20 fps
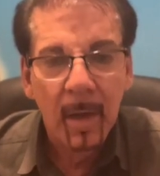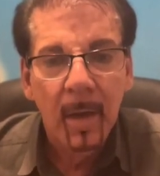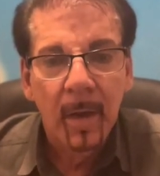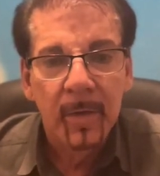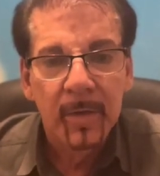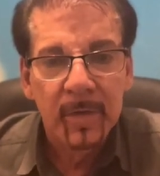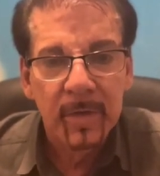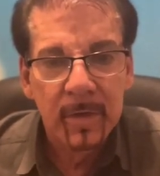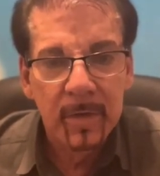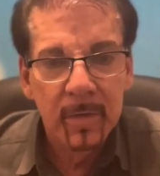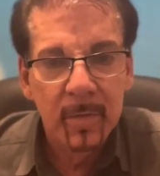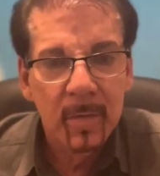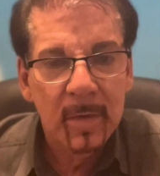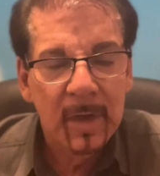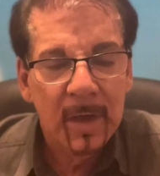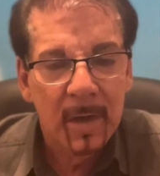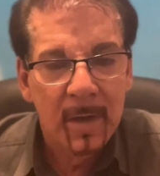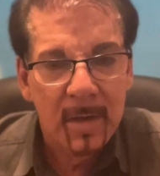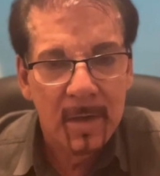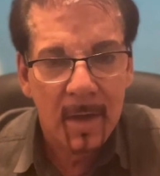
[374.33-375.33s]
You
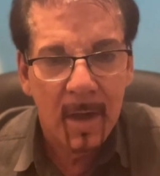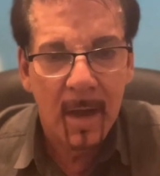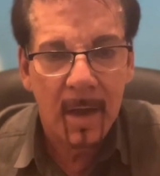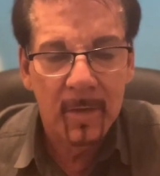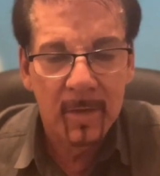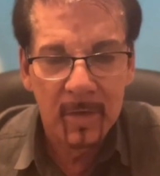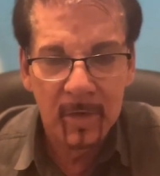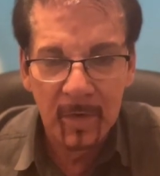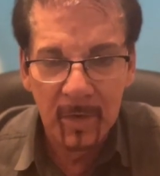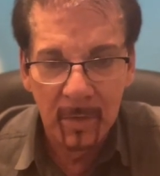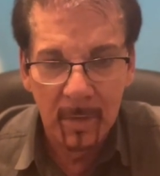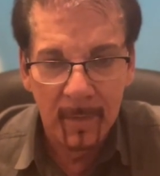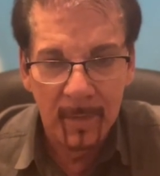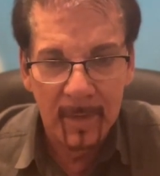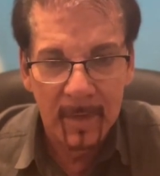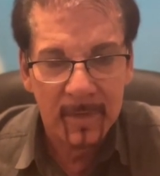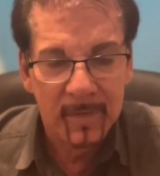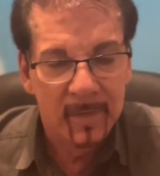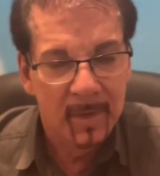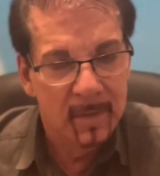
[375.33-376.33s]
cannot cure
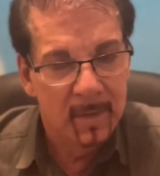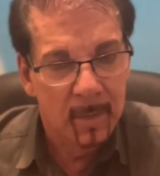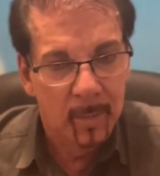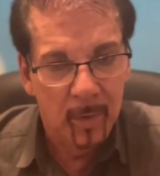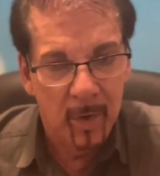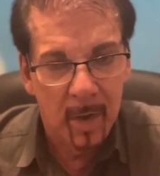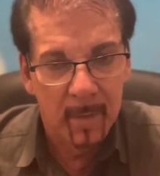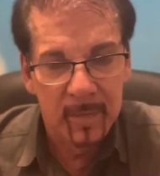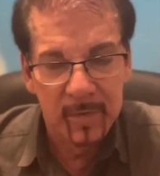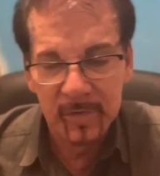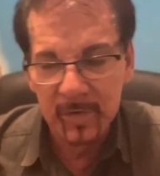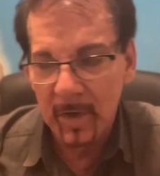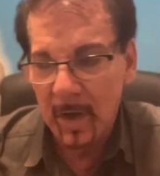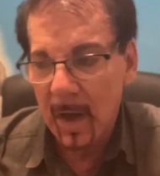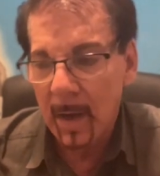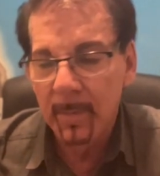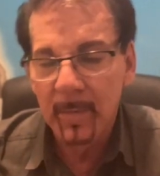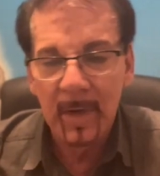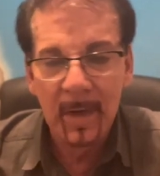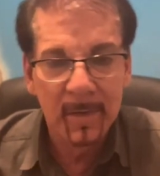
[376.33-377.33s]
this in the
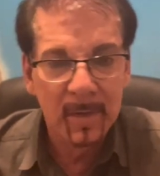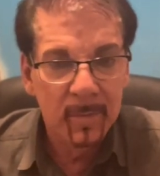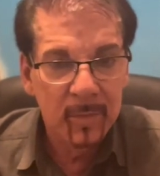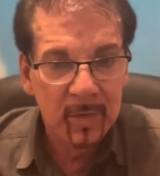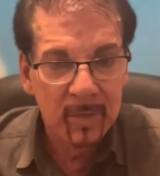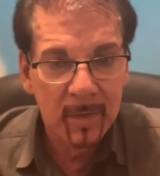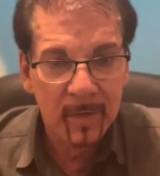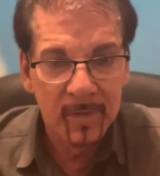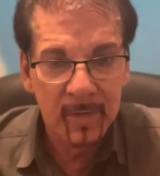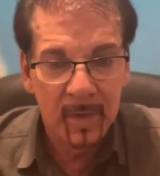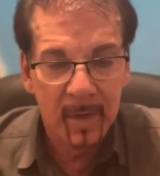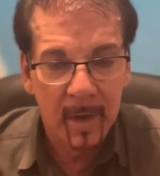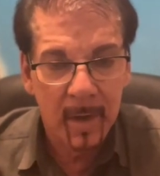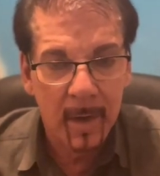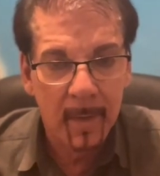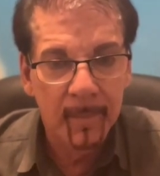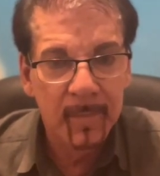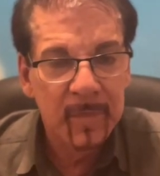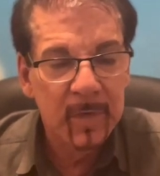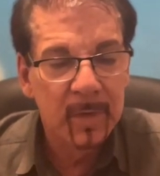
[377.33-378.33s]
barbershop, in the beauty
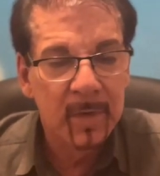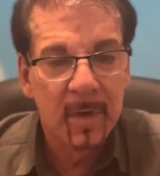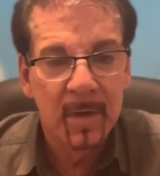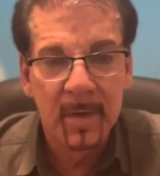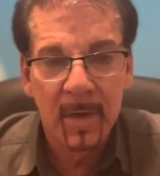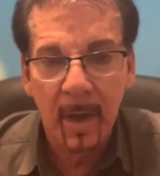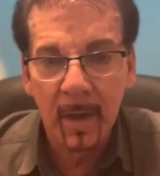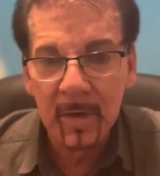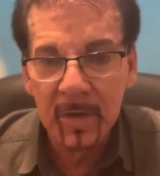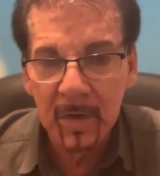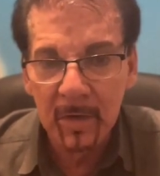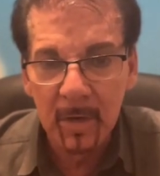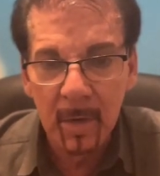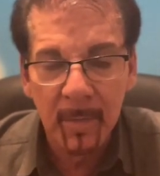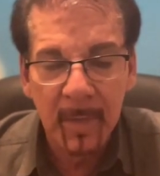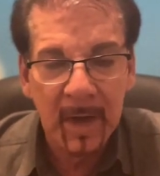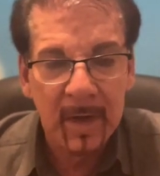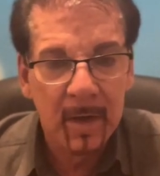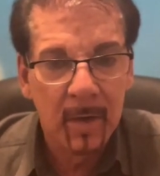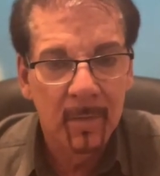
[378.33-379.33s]
salon. You cannot cure it
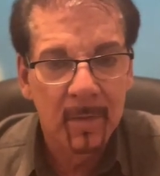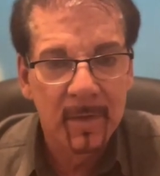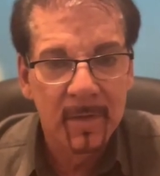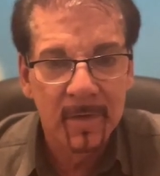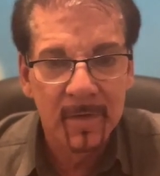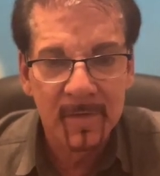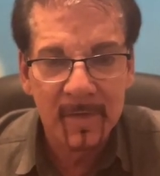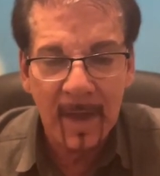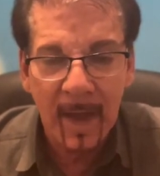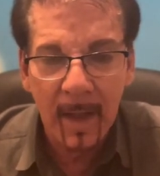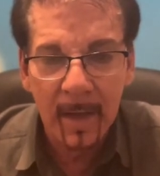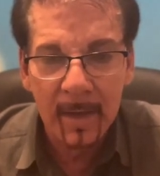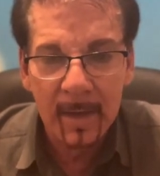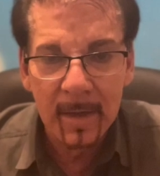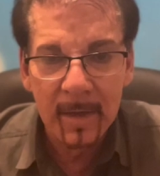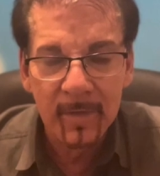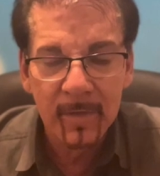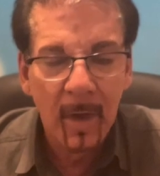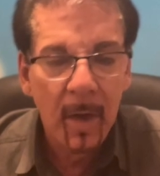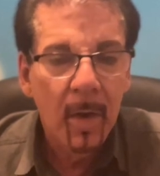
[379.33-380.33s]
by going to
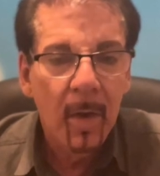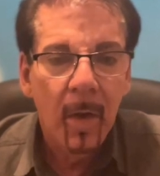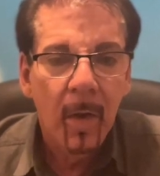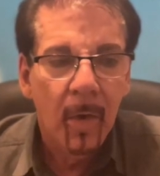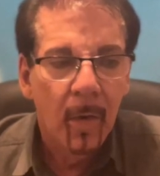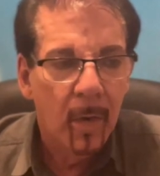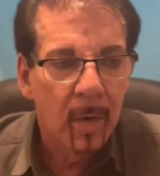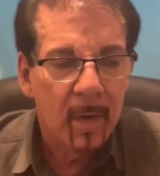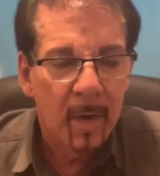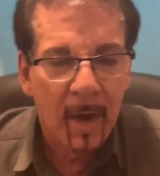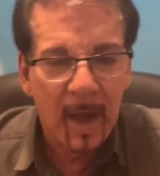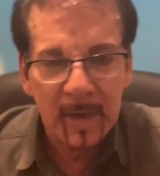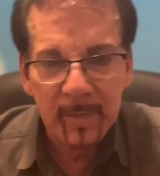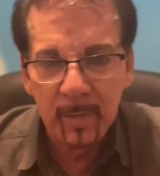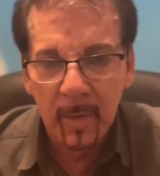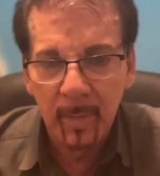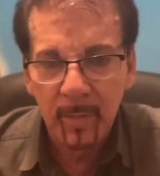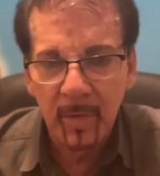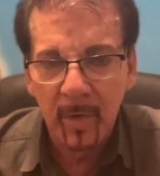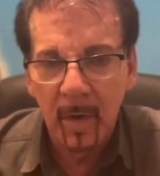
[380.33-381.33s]
Sally's or
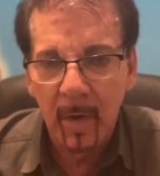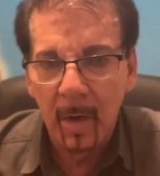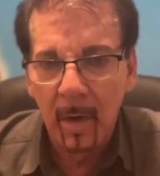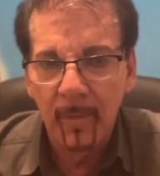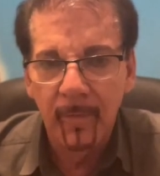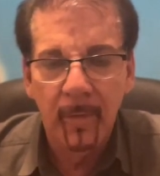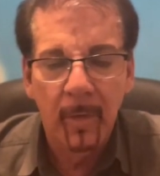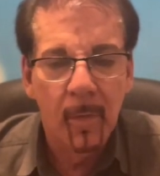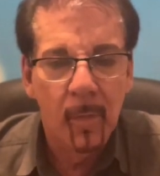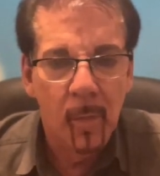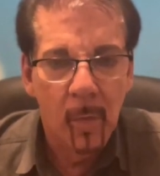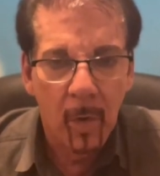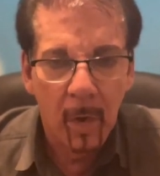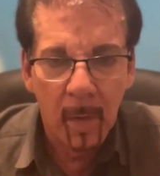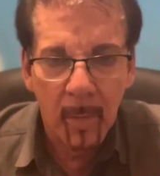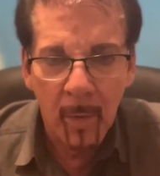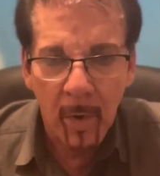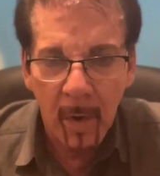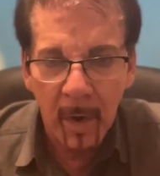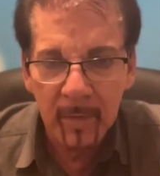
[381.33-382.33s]
Cosmoprof or
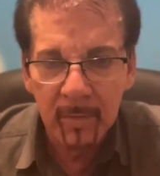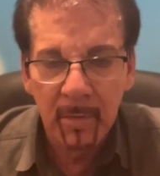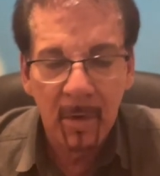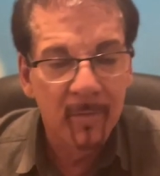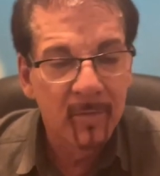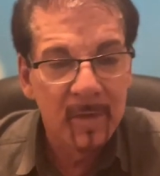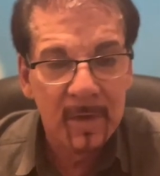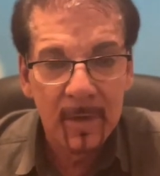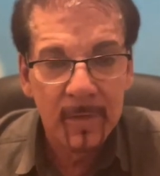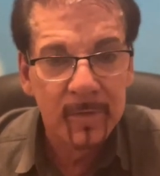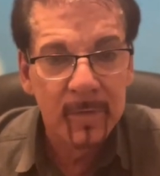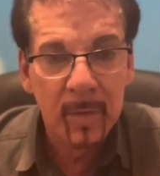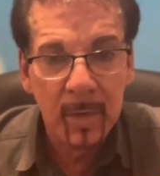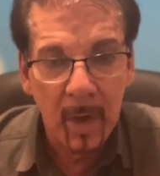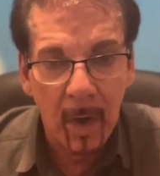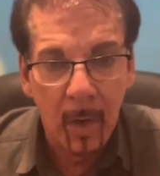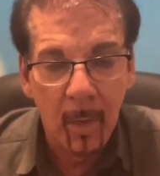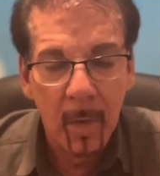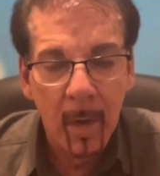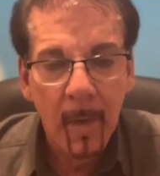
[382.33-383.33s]
Walmart, wherever it is you
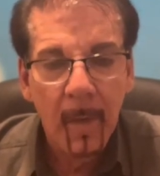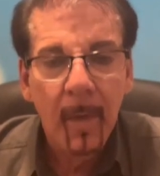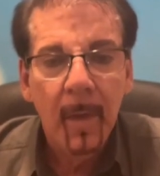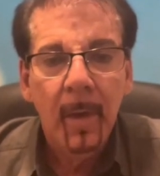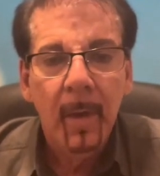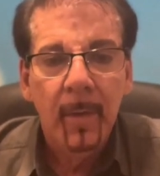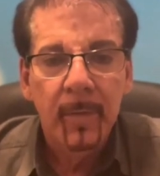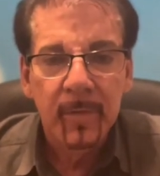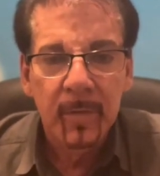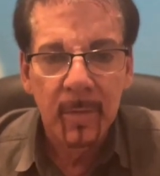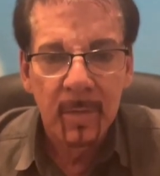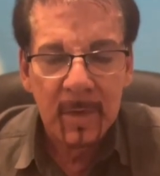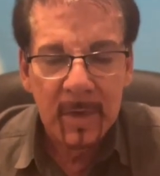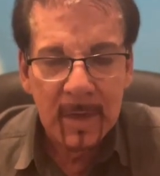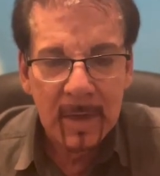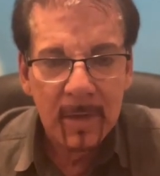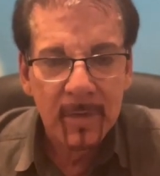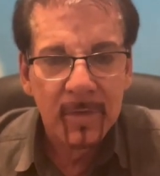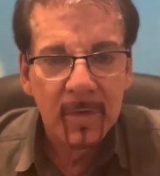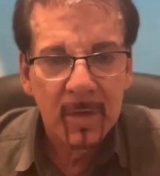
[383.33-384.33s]
go. You
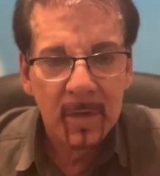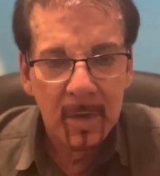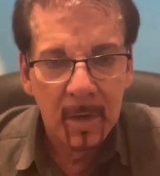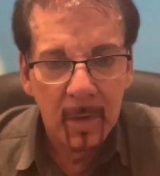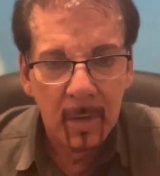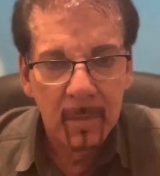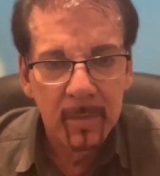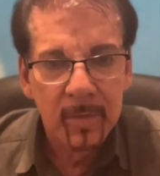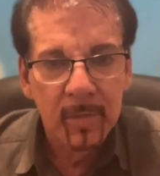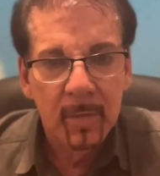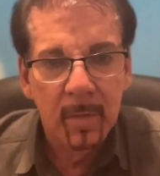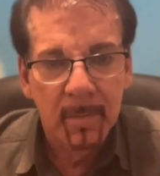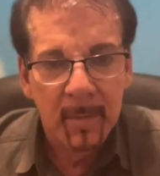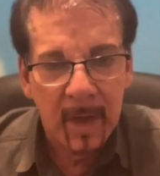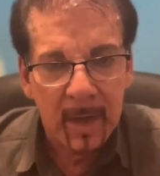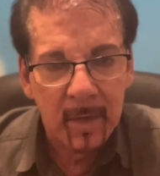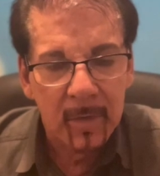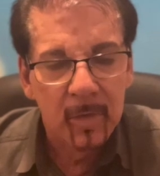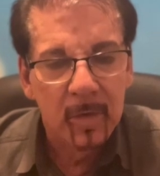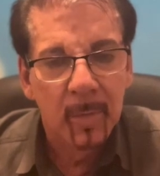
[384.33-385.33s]
need to go to a
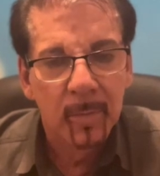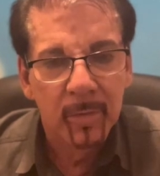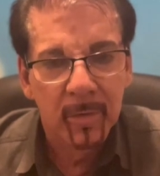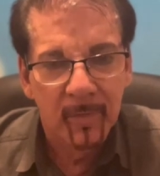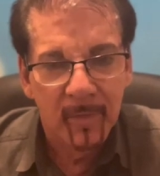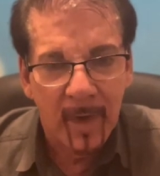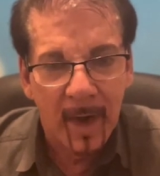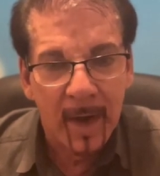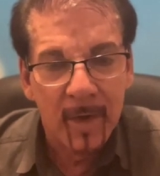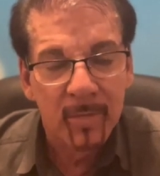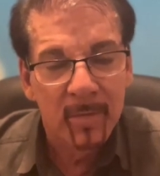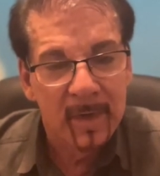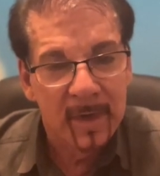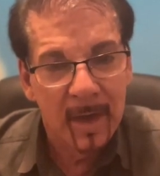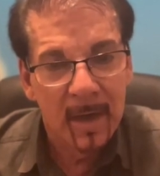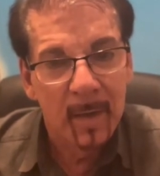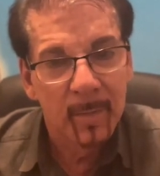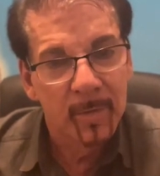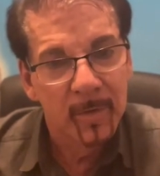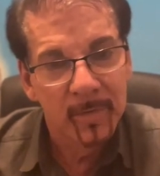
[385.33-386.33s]
medical provider and
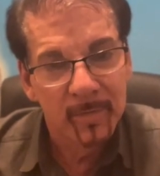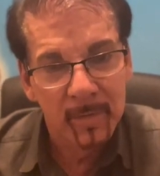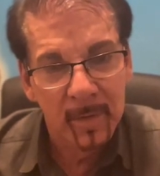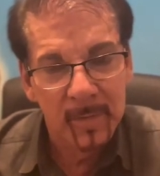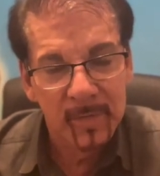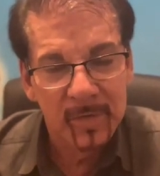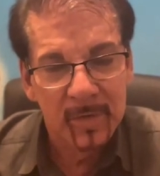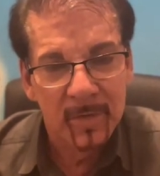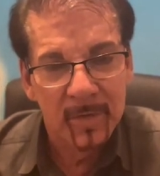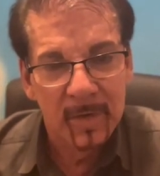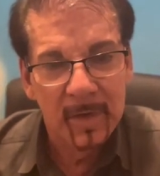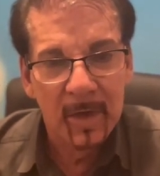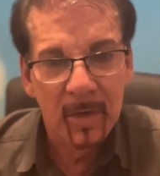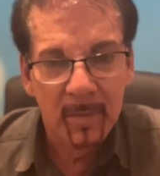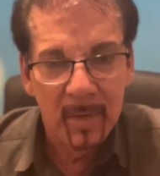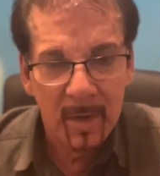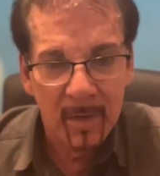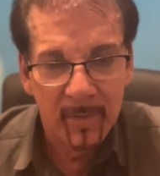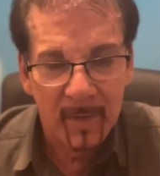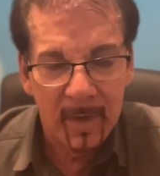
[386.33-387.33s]
get a prescription to get
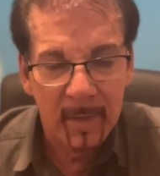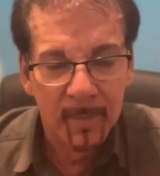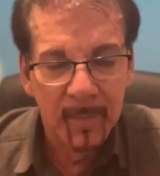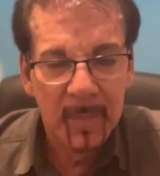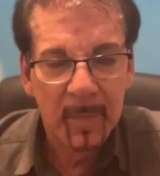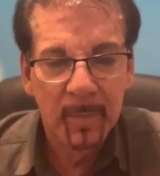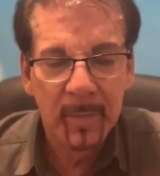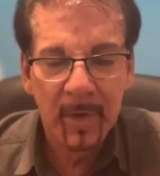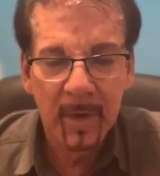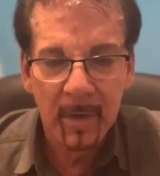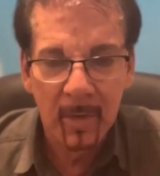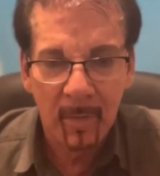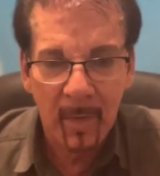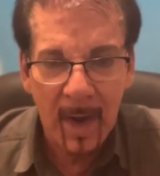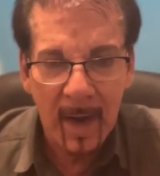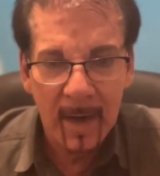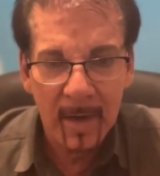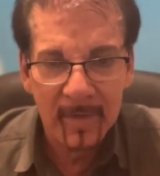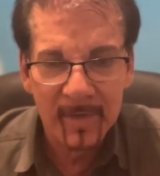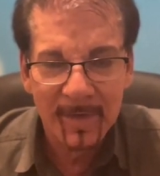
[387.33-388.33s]
rid of it.
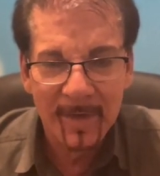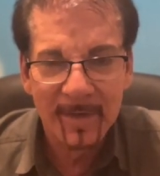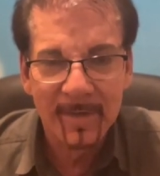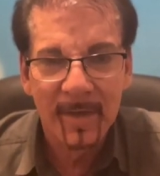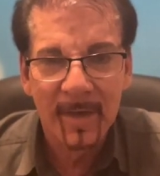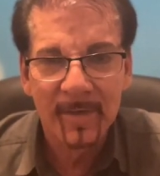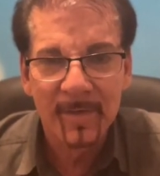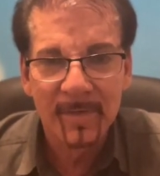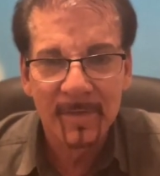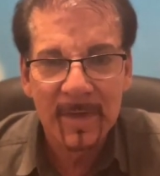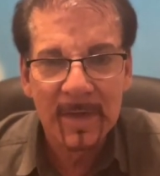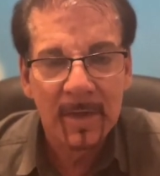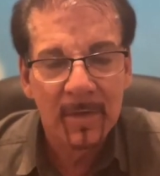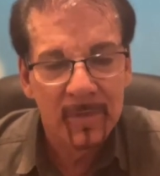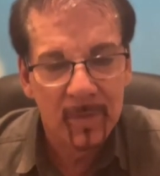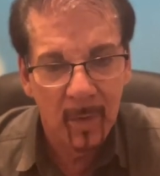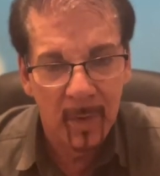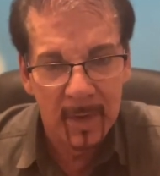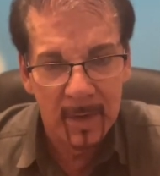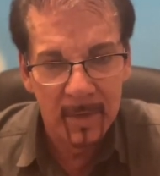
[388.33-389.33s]
Pityriasis
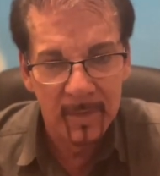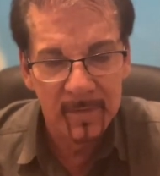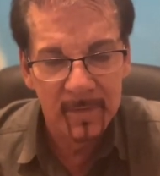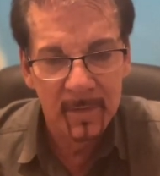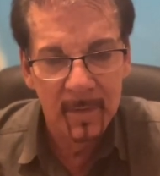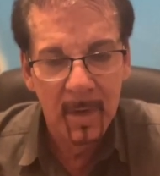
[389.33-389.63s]
steatoides.